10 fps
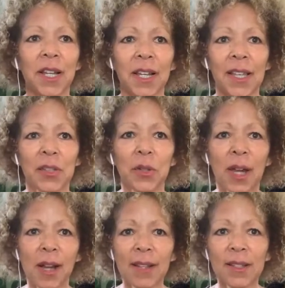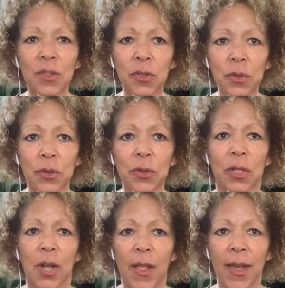realized you can't do
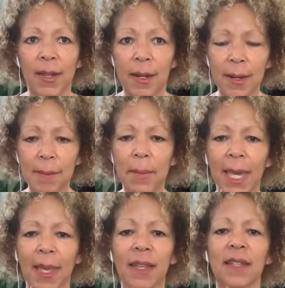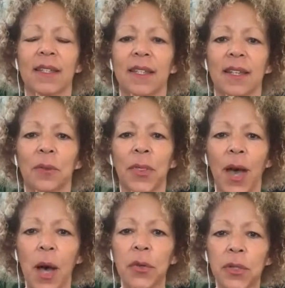that humming
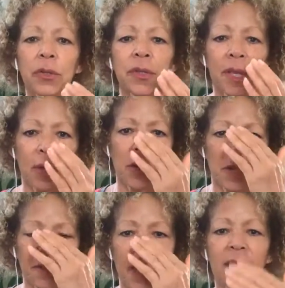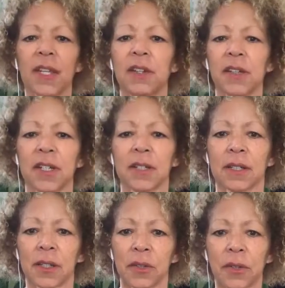without using all of that area
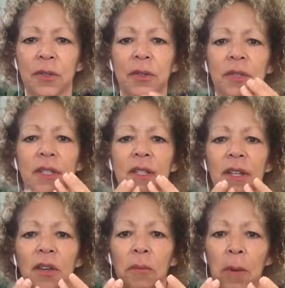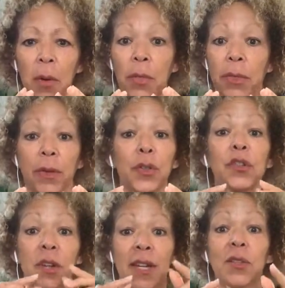your throat, your mouth. If you
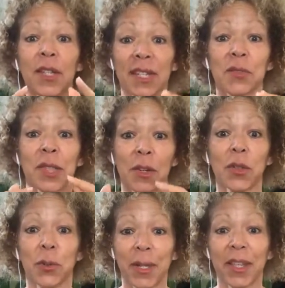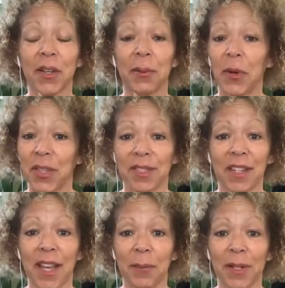try doing it without opening your mouth, it's
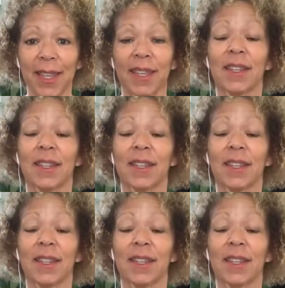not happening